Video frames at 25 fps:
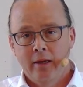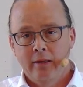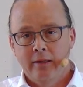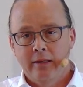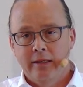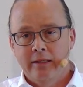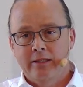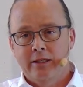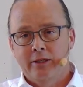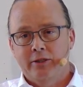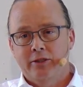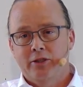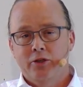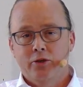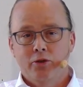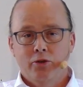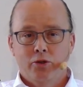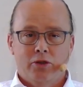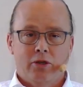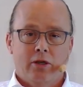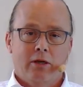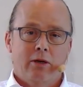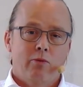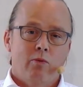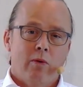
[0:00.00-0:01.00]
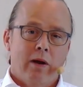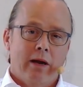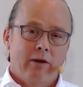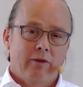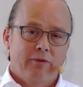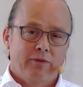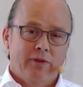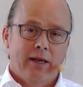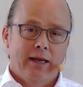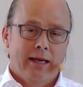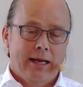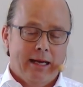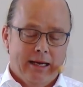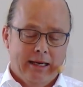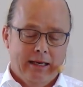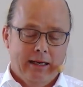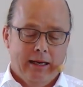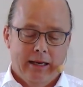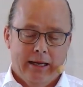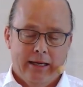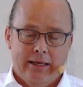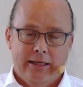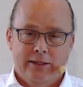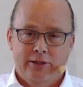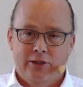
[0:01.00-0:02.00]
This is usually one of the
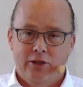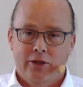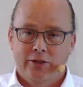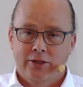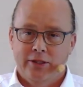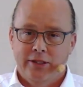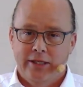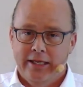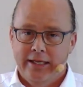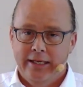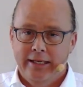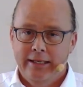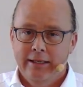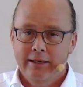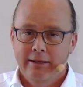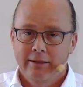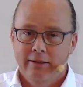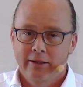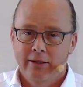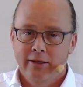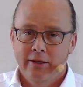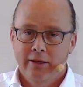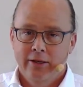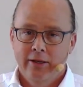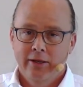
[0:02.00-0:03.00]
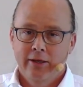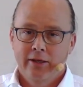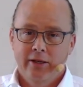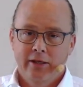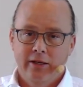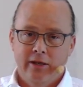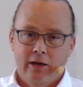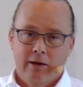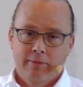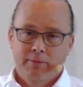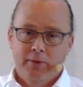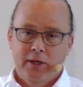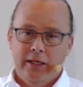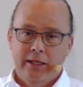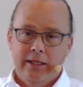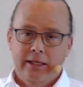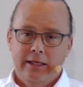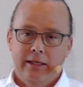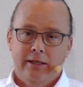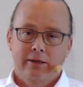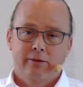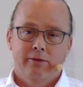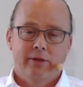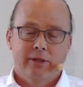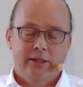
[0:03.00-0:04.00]
highlights as dean, coming
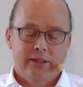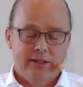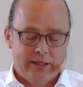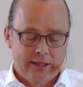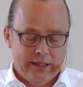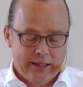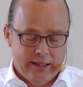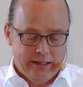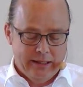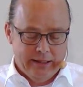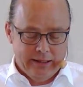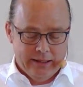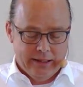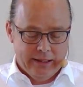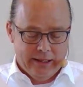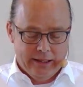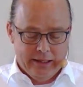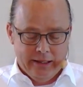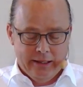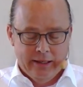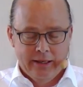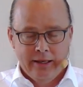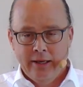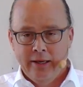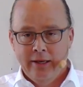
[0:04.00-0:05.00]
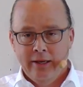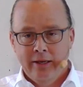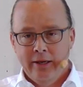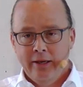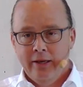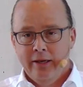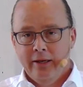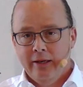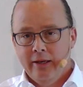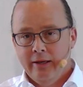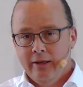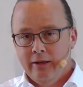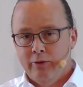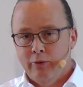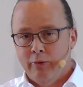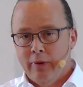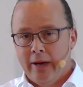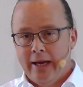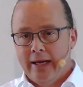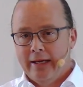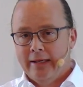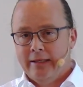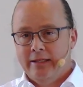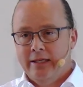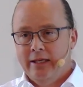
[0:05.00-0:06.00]
here and seeing the
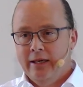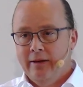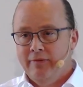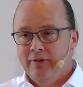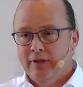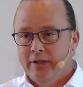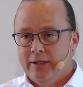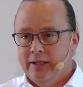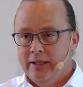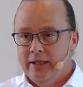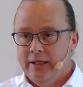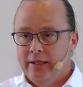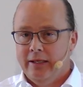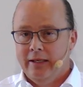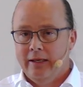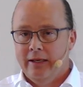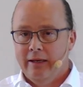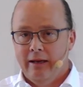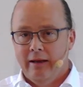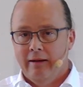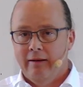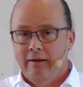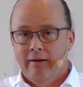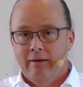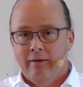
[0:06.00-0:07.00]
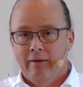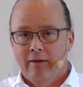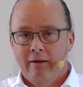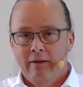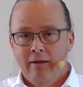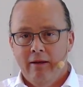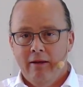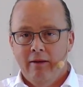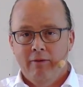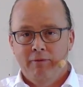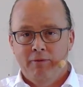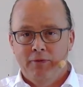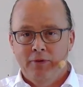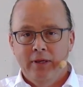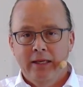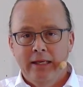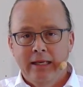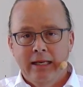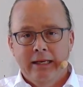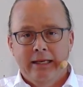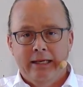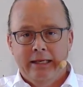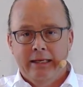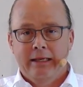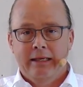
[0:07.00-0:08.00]
creativity and
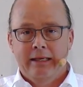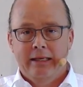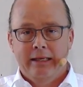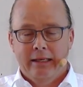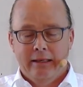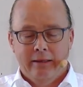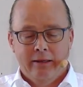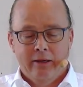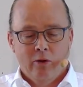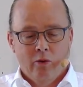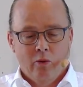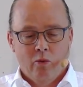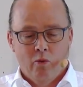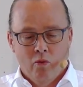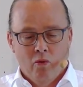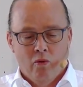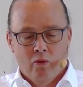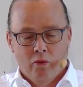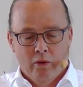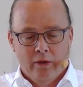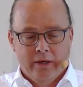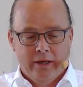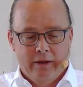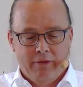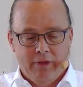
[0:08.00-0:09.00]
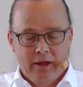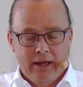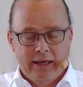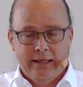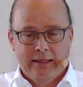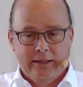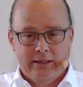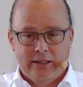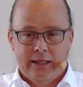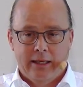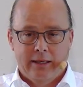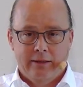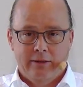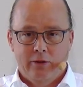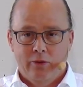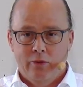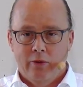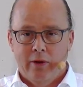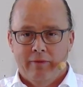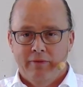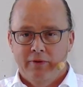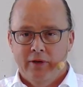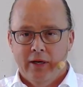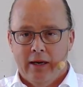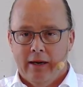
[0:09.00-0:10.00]
feeling all the things that you
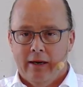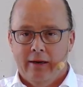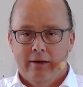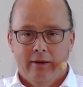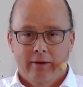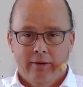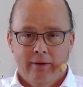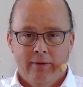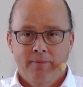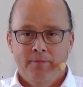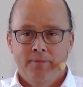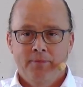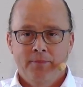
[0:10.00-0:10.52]
have done.